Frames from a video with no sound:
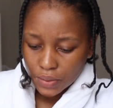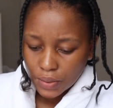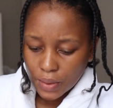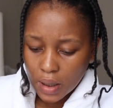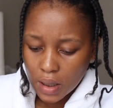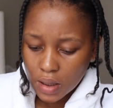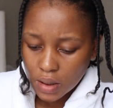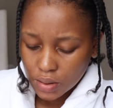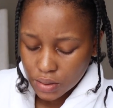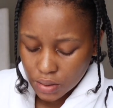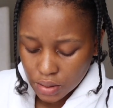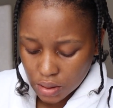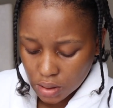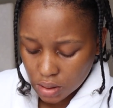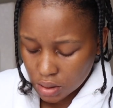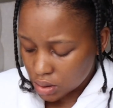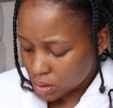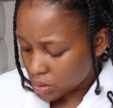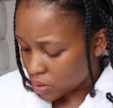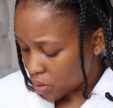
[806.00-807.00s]
around
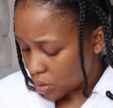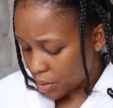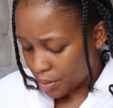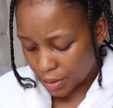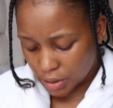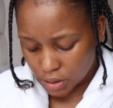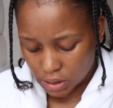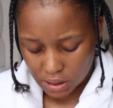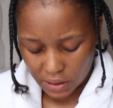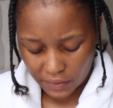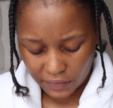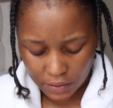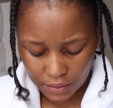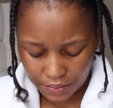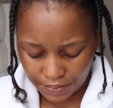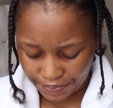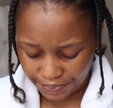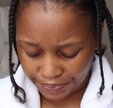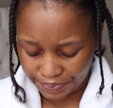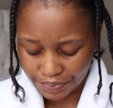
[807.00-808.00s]

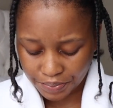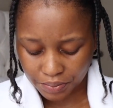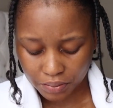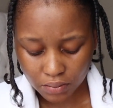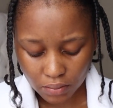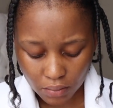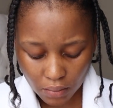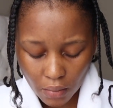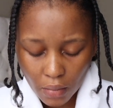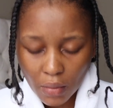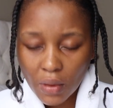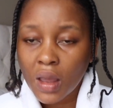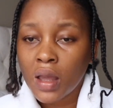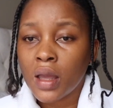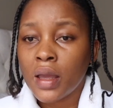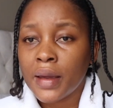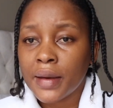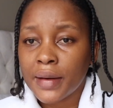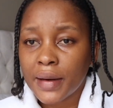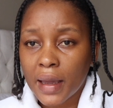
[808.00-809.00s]
7:15
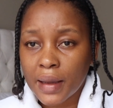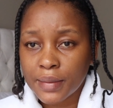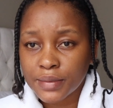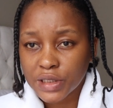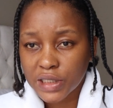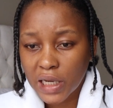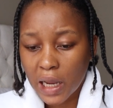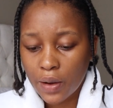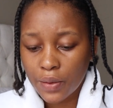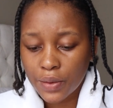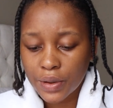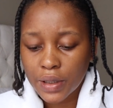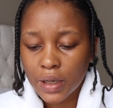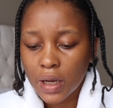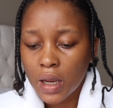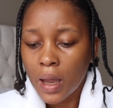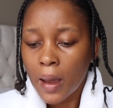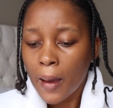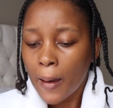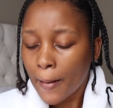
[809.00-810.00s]
and I'm showered,
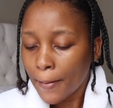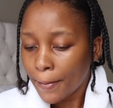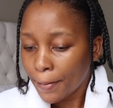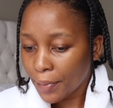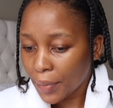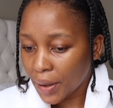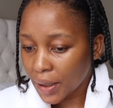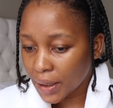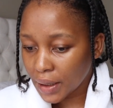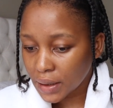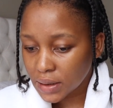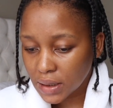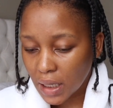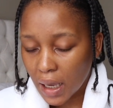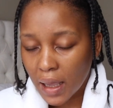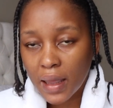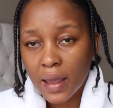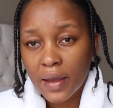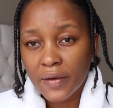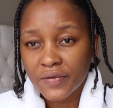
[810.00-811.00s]
but
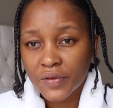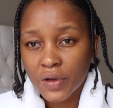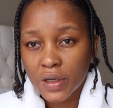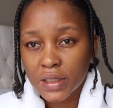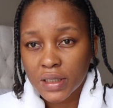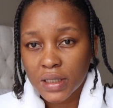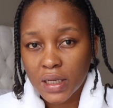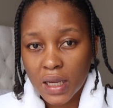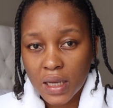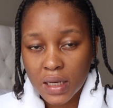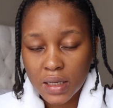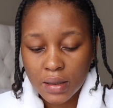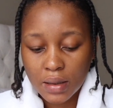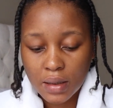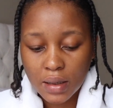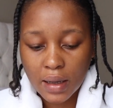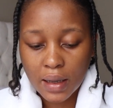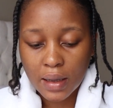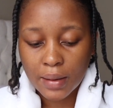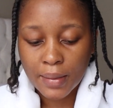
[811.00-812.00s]
I have not done
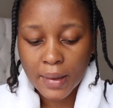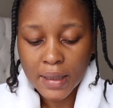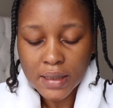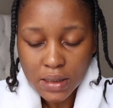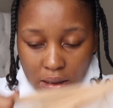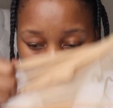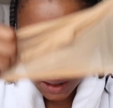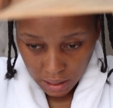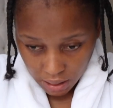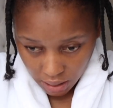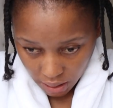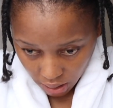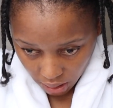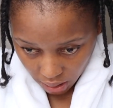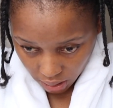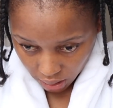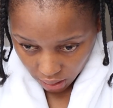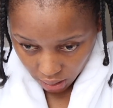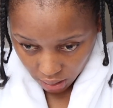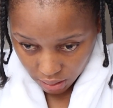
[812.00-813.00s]
like my
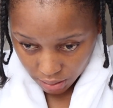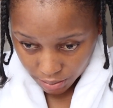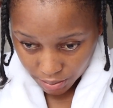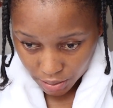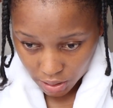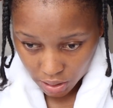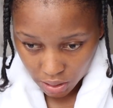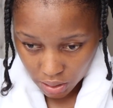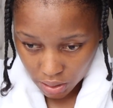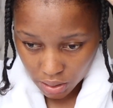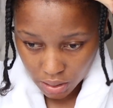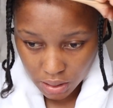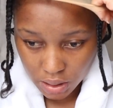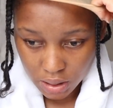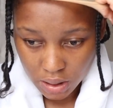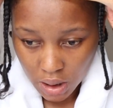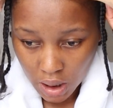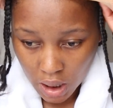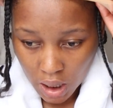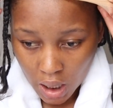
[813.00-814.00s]
skincare yet
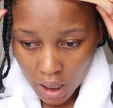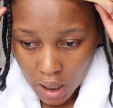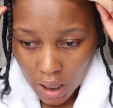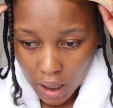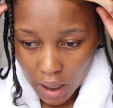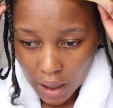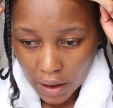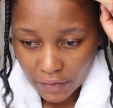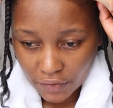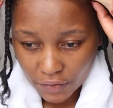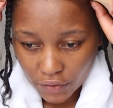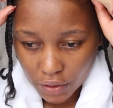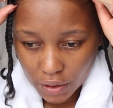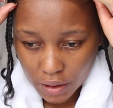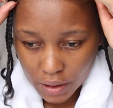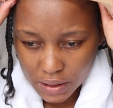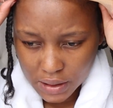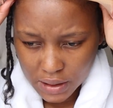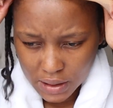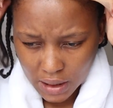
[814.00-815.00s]
because I've
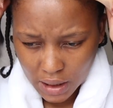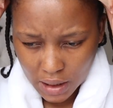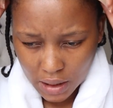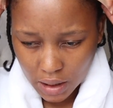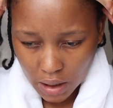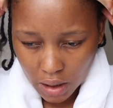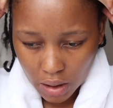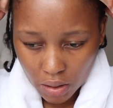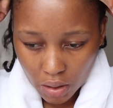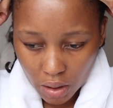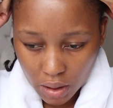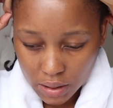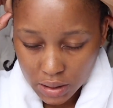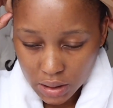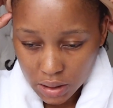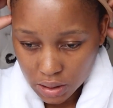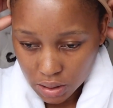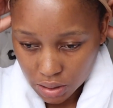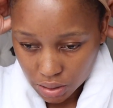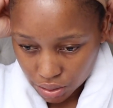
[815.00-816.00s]
got skincare
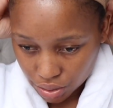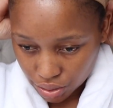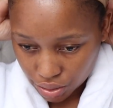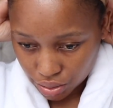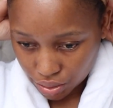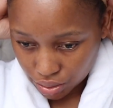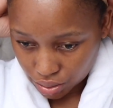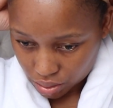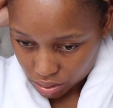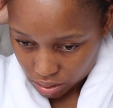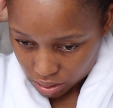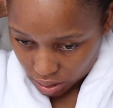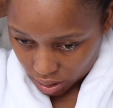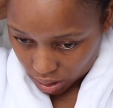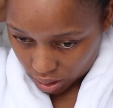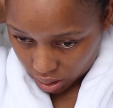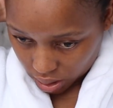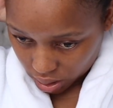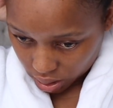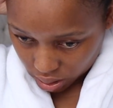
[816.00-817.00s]
content to shoot
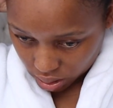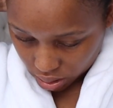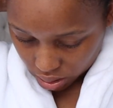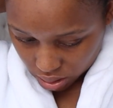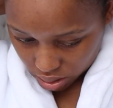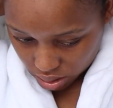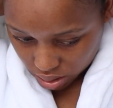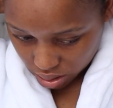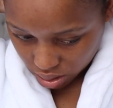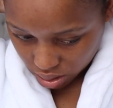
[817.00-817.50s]
and